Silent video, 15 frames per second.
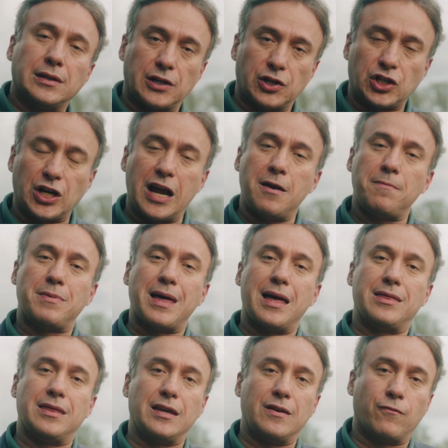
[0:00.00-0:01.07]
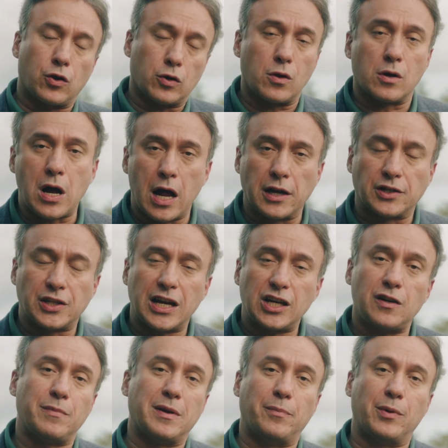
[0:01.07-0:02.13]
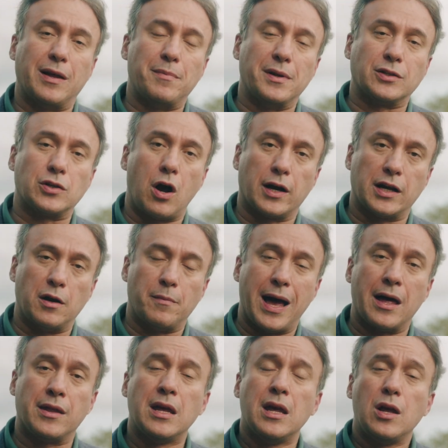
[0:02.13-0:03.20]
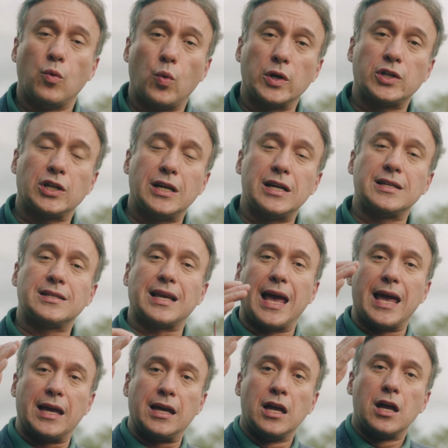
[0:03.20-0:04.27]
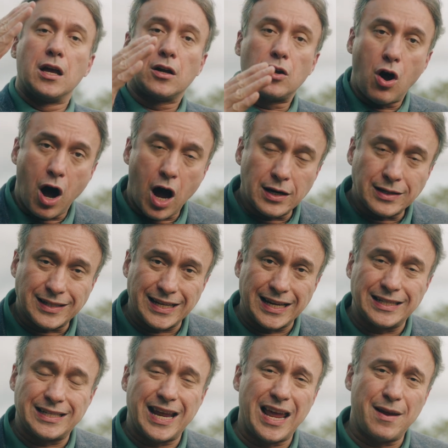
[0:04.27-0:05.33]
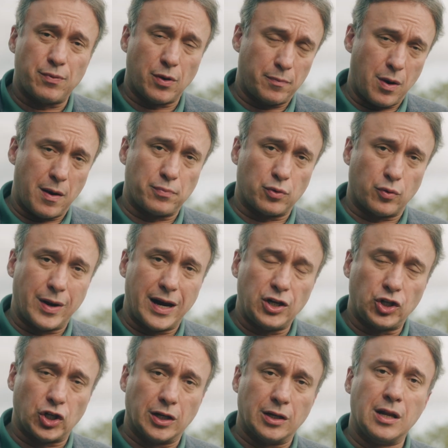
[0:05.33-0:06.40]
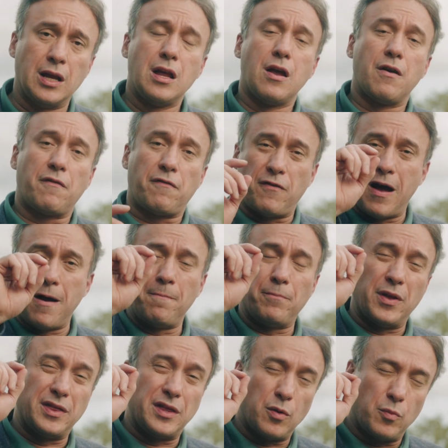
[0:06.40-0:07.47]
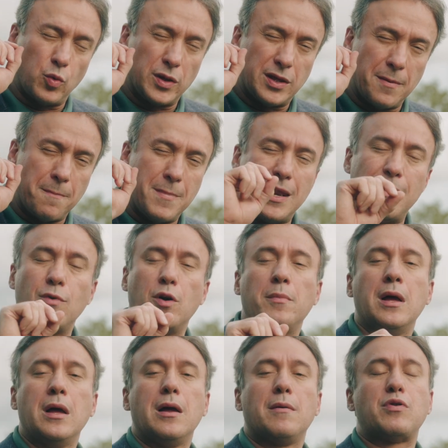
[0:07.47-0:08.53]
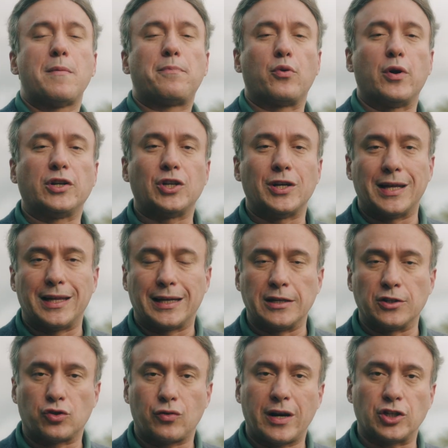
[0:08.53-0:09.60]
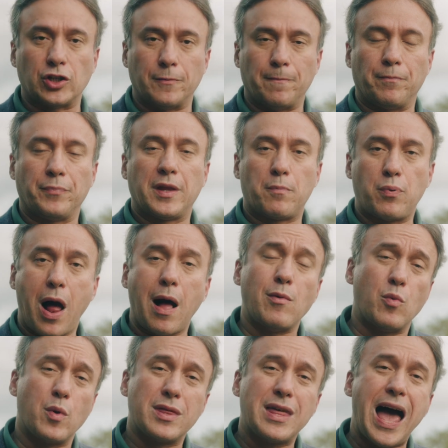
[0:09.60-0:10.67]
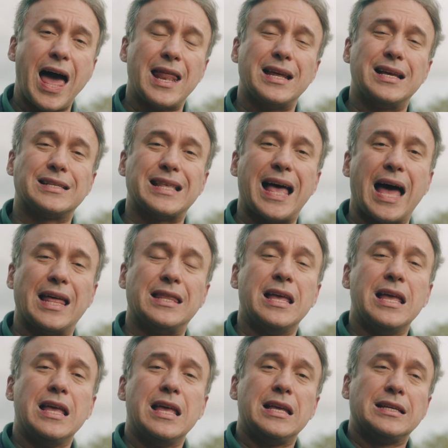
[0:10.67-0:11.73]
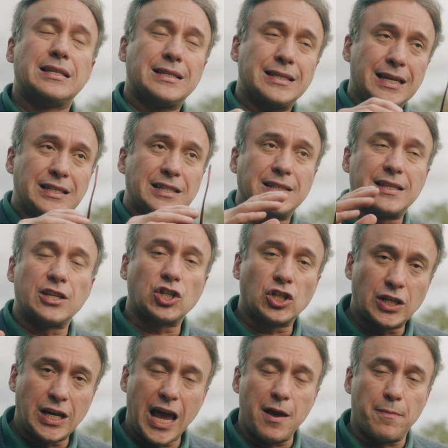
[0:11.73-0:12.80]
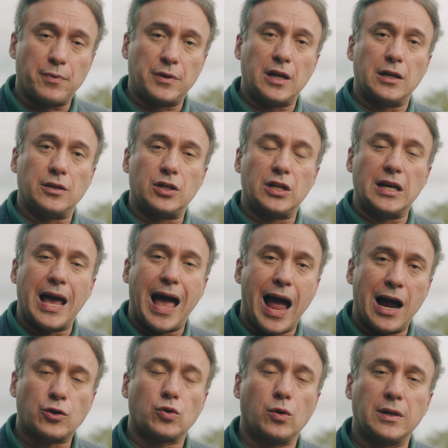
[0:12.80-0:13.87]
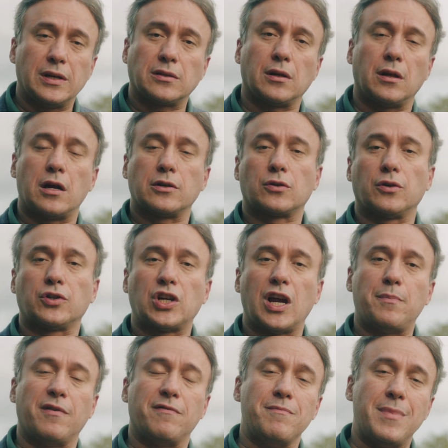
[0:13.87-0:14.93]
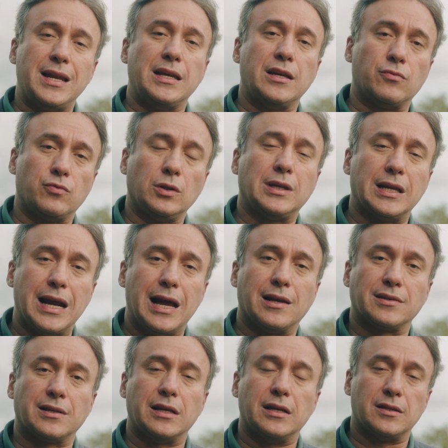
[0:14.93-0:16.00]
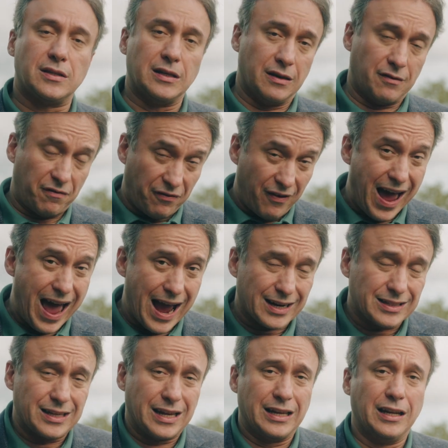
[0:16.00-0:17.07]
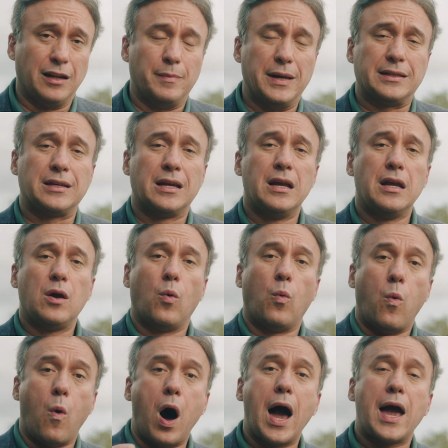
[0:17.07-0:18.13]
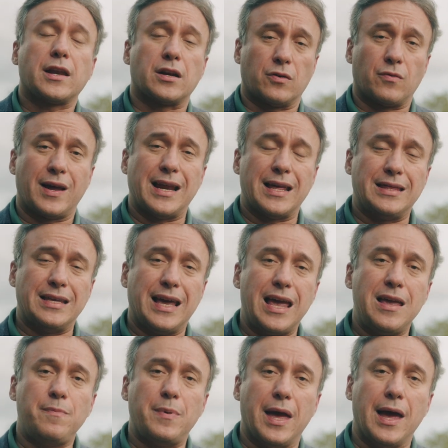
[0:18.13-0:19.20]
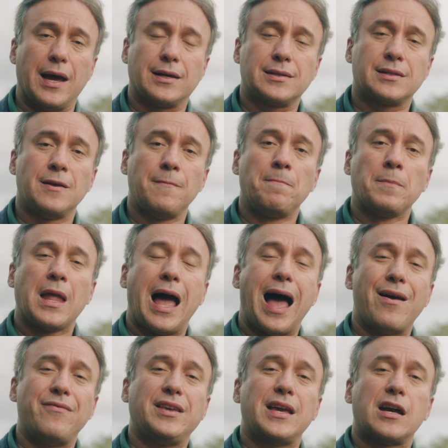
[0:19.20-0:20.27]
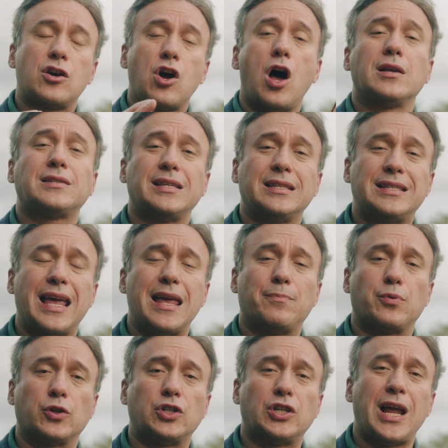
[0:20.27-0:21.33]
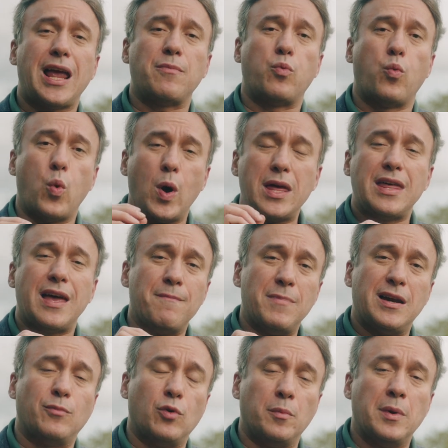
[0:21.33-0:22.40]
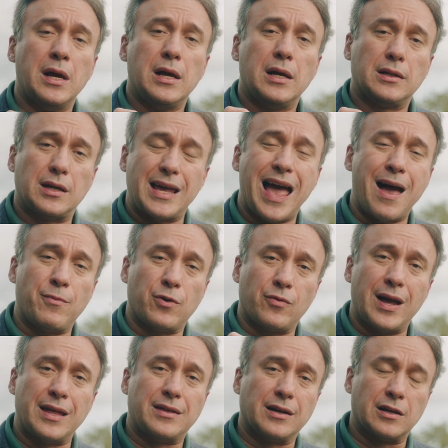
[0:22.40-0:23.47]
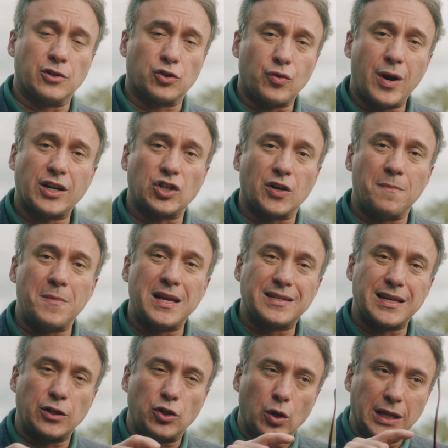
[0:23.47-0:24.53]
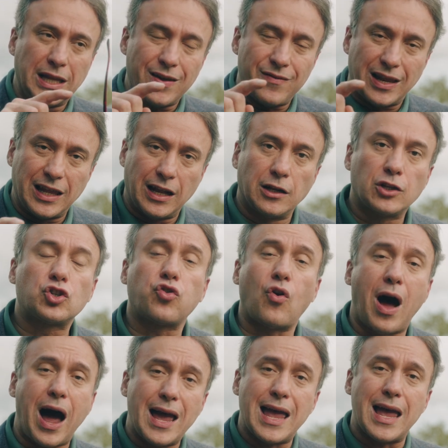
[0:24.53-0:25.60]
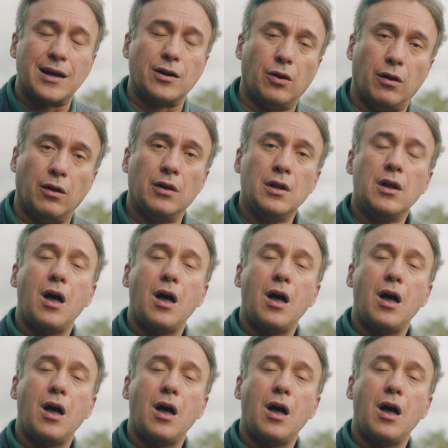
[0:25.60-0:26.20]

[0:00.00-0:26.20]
to the shape that the vertical condensation people have been talking about, which is a constant taper preparation from the, the, with the minimum preparation of the constriction. The problem with that is that since the shape, the, the actual histological shape of many root canals is in fact a little bit wider right at the apex, having a constant taper shape with a minimum diameter at the constriction means that you leave a little triangle